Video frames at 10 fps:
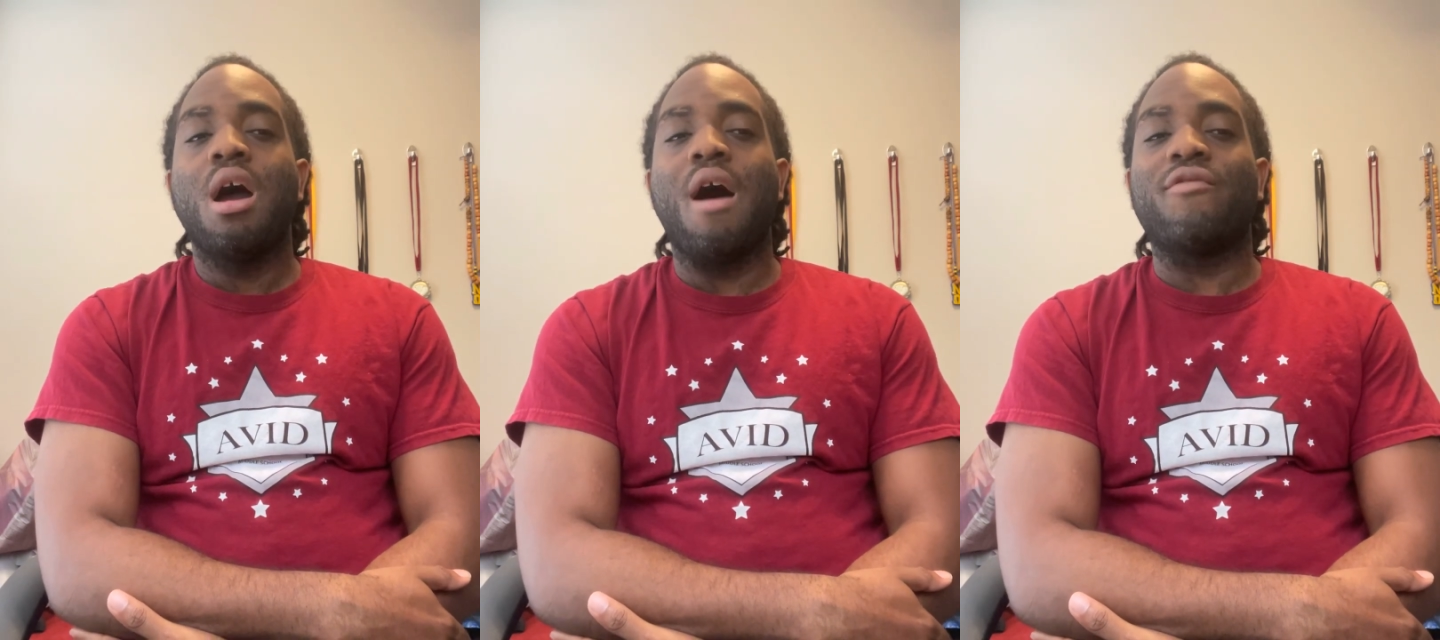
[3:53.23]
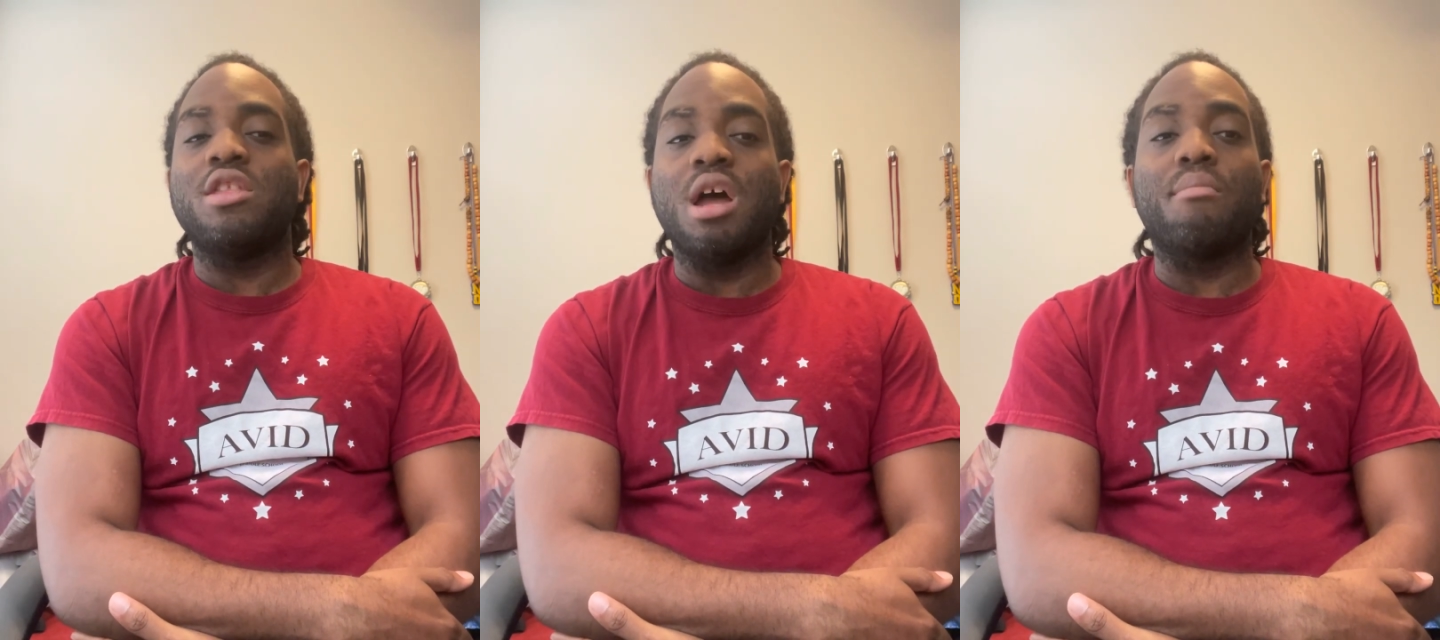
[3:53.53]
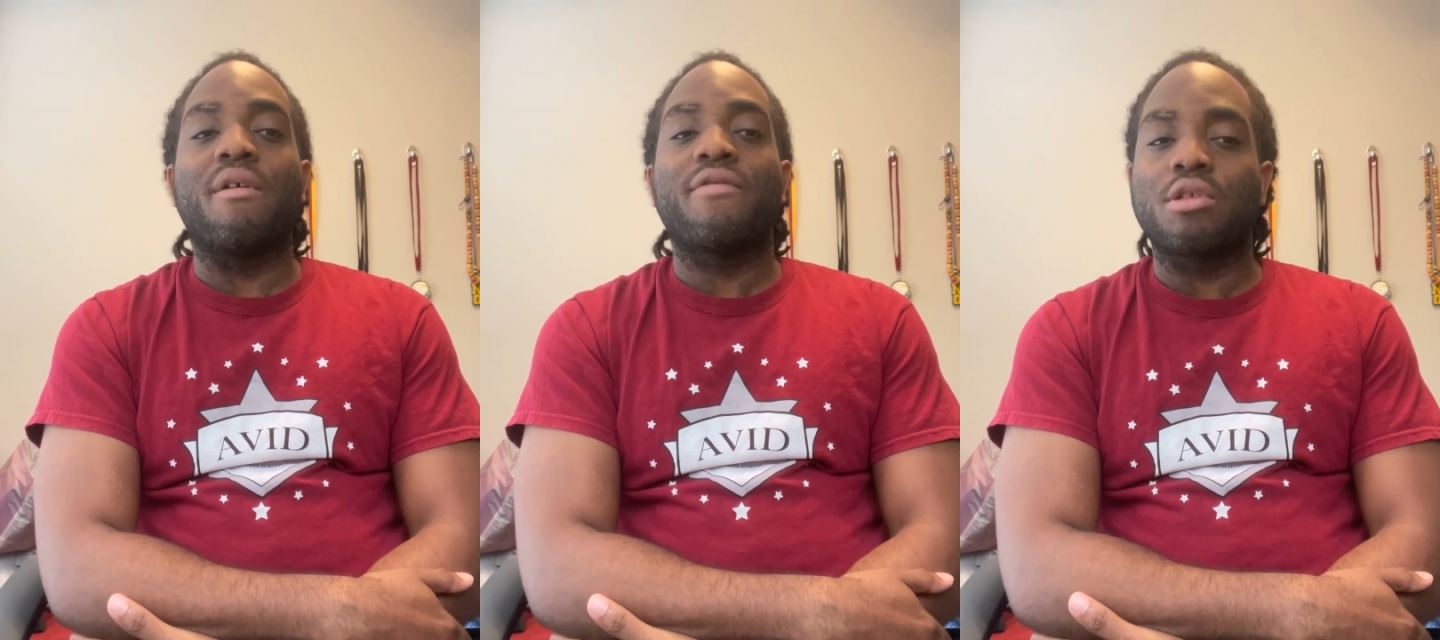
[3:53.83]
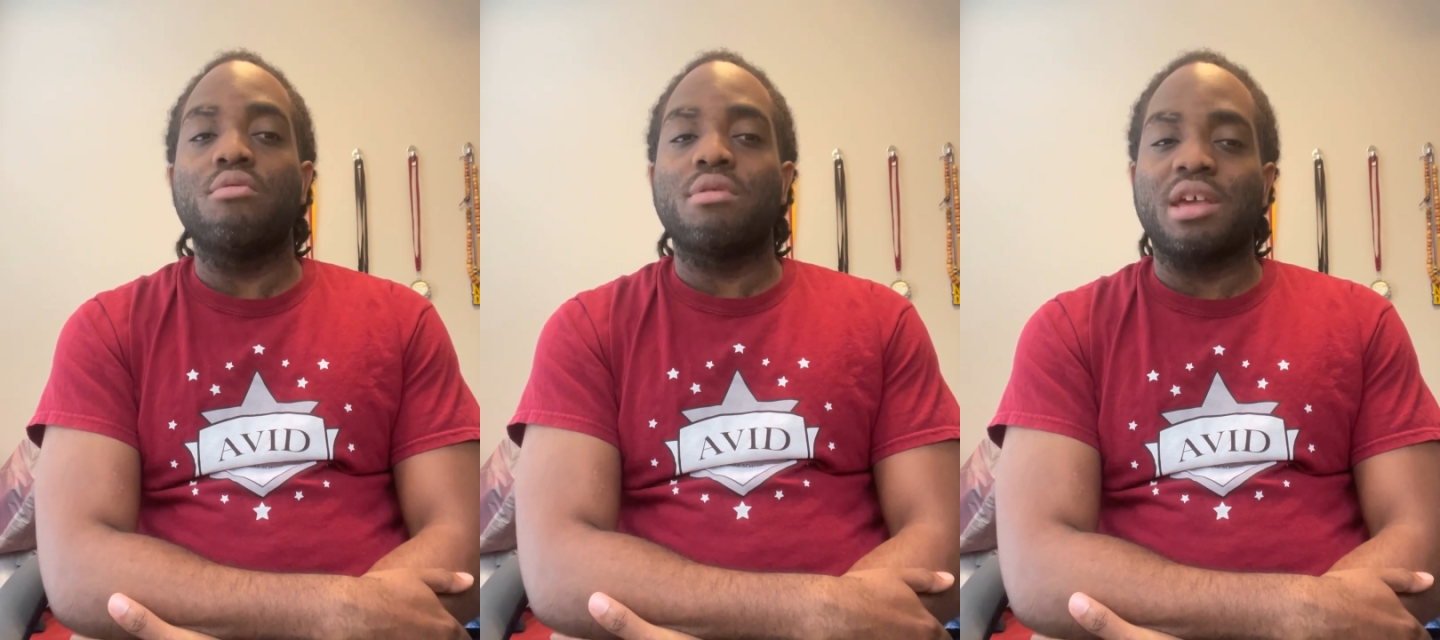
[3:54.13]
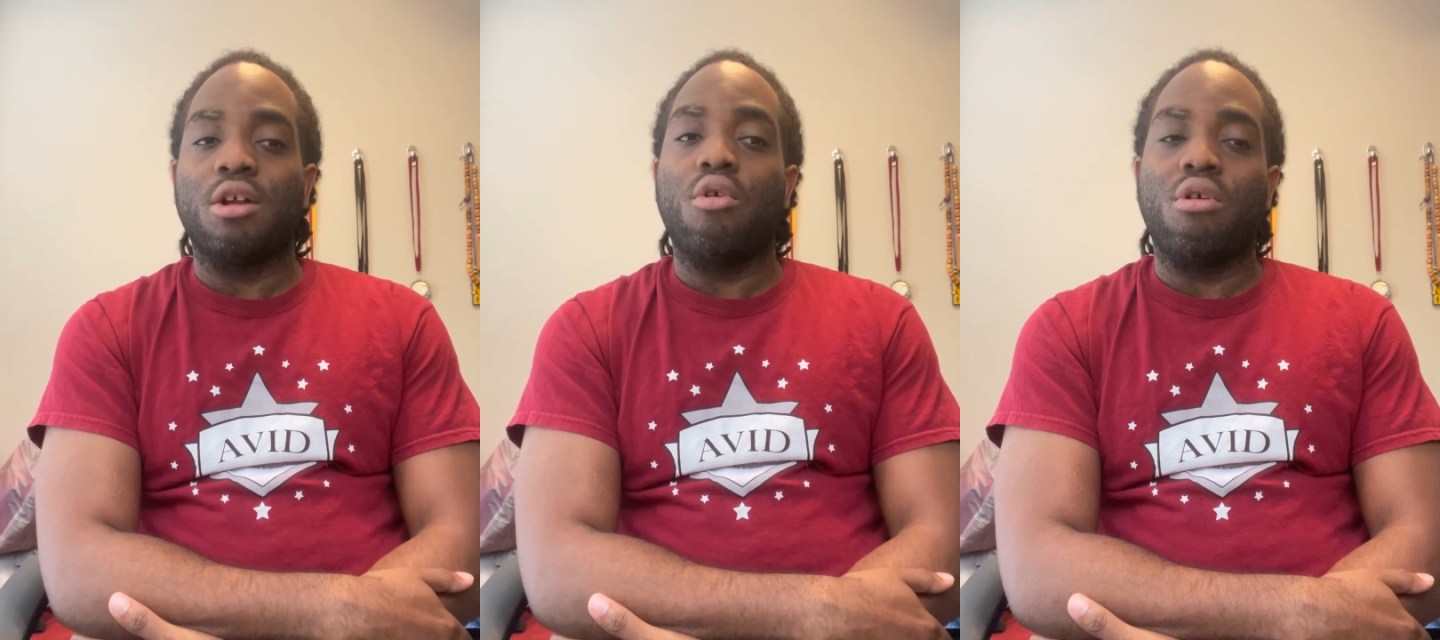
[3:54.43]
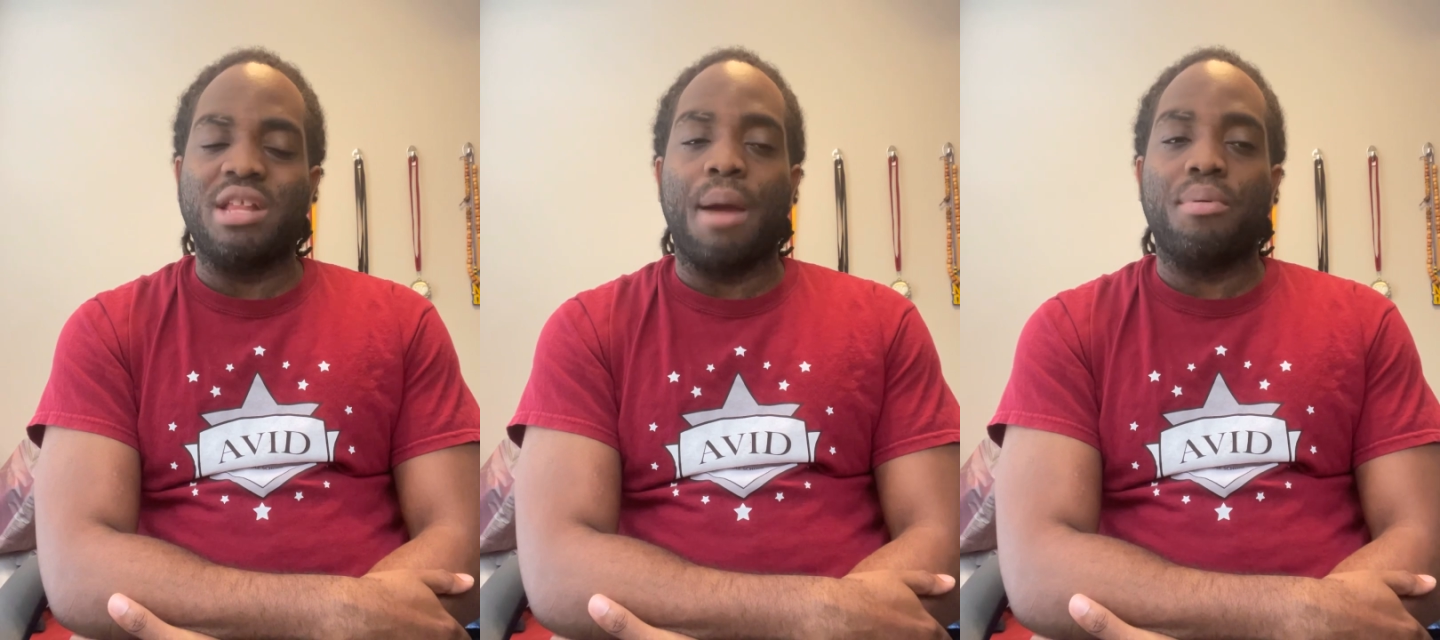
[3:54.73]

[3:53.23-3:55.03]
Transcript: of the number of students that are on that